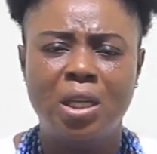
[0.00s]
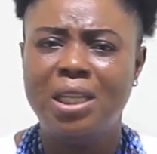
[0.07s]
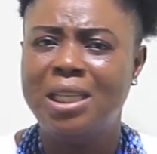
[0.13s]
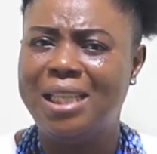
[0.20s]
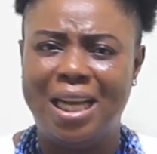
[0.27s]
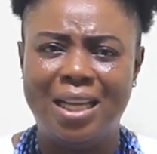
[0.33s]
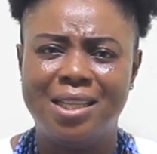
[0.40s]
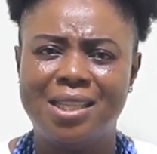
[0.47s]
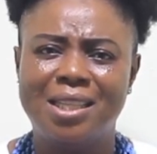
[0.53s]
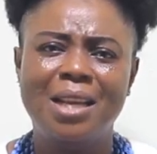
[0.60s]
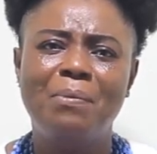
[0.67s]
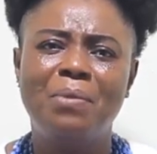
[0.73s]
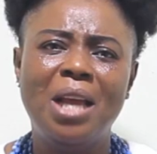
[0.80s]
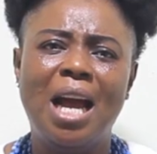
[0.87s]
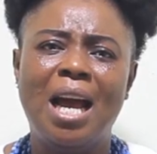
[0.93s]
da
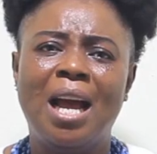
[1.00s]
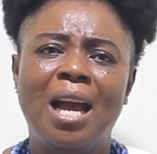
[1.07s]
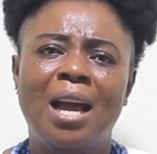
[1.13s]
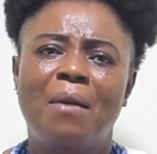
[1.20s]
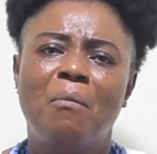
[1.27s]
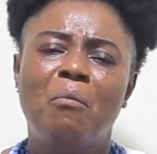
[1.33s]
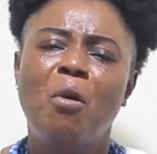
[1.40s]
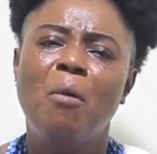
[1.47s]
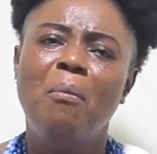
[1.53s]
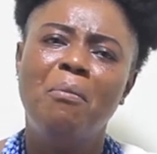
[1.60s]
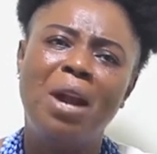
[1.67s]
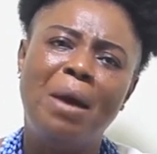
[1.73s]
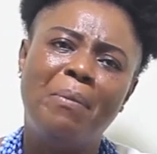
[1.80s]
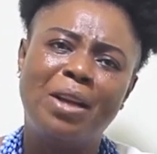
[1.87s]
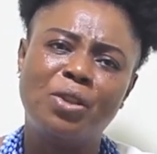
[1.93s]
sebia
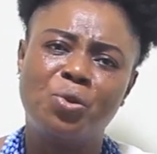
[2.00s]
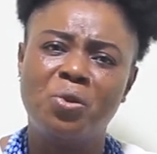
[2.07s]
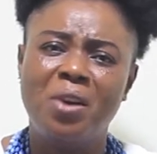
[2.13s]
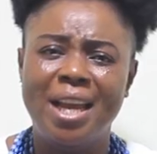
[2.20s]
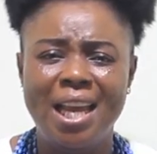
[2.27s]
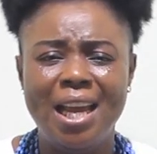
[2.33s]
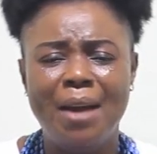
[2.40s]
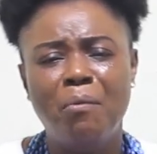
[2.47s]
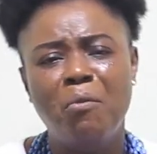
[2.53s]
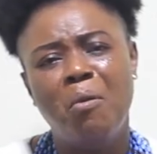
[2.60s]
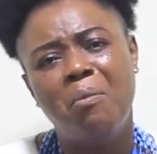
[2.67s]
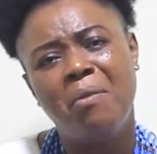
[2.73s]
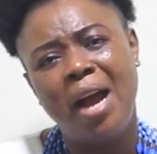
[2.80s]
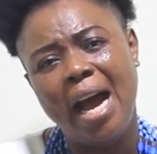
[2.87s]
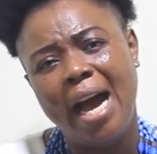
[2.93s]
momra maso eye
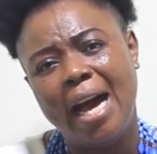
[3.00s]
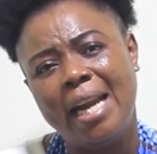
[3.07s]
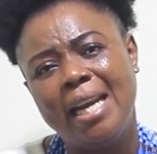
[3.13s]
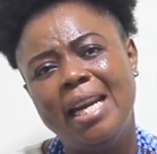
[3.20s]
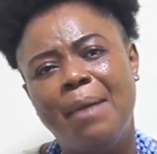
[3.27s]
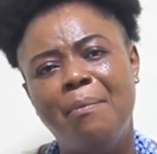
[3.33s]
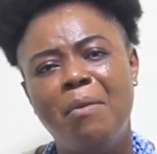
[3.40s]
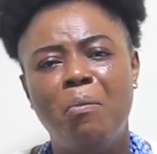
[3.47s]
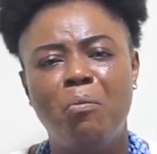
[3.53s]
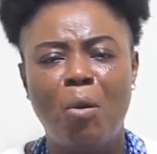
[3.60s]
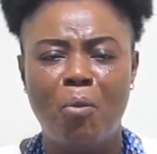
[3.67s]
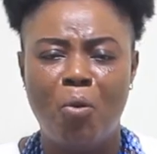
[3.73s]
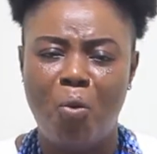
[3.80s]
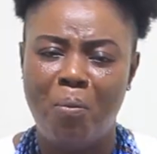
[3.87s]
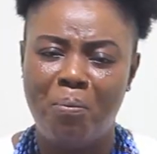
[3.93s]
momra ha na me
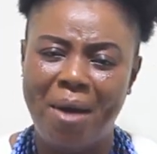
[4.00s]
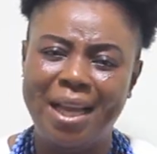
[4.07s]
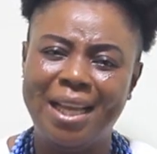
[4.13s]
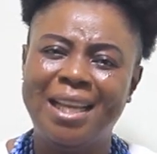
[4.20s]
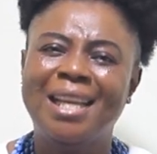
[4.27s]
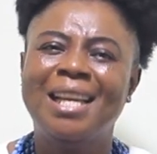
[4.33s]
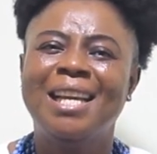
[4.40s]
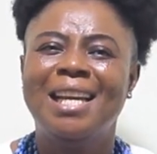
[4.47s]
mom ho ban